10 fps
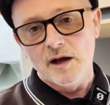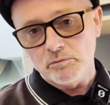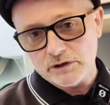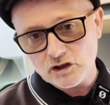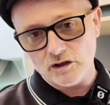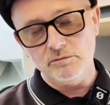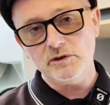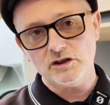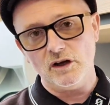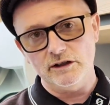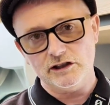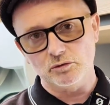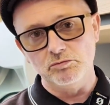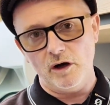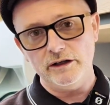But some sites
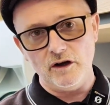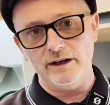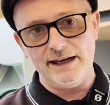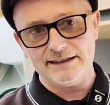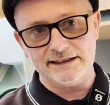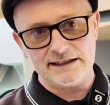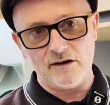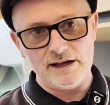might not necessarily